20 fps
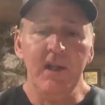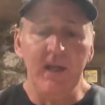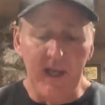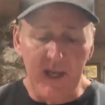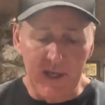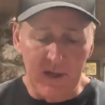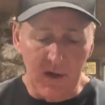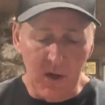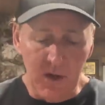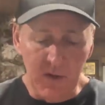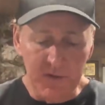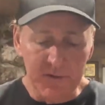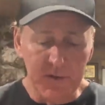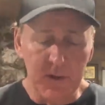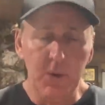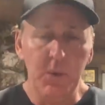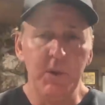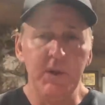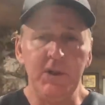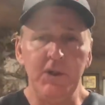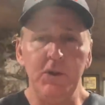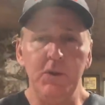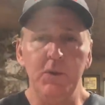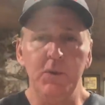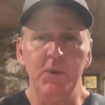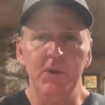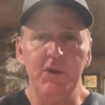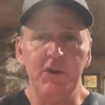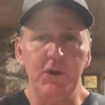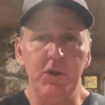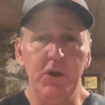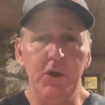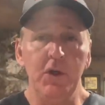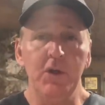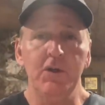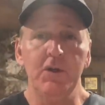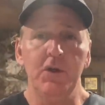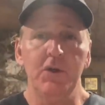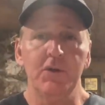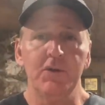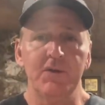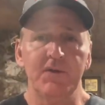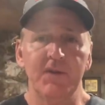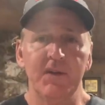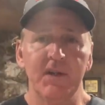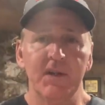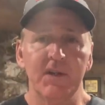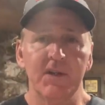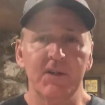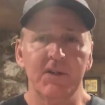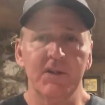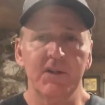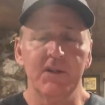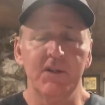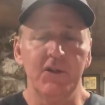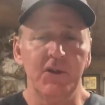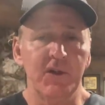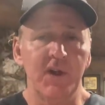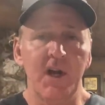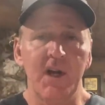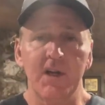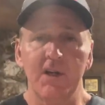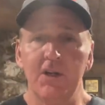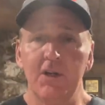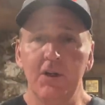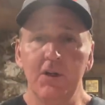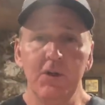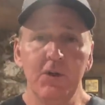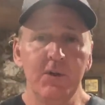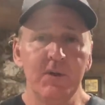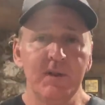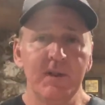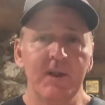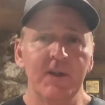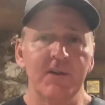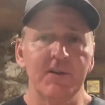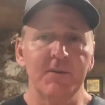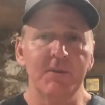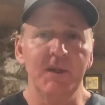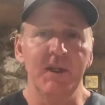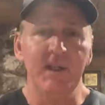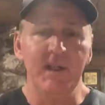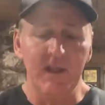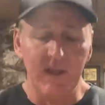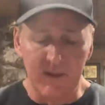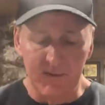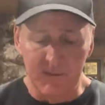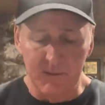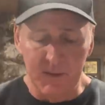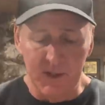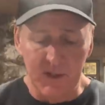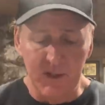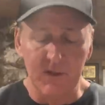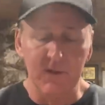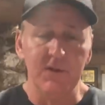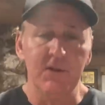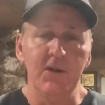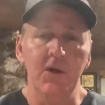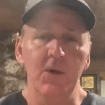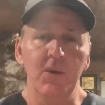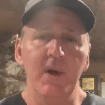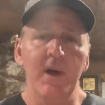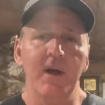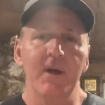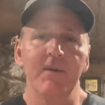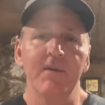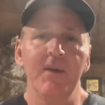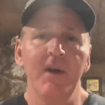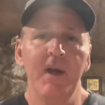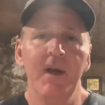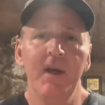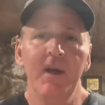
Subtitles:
And also when you hook those fish, you're not going to lose near as many of them because you don't have,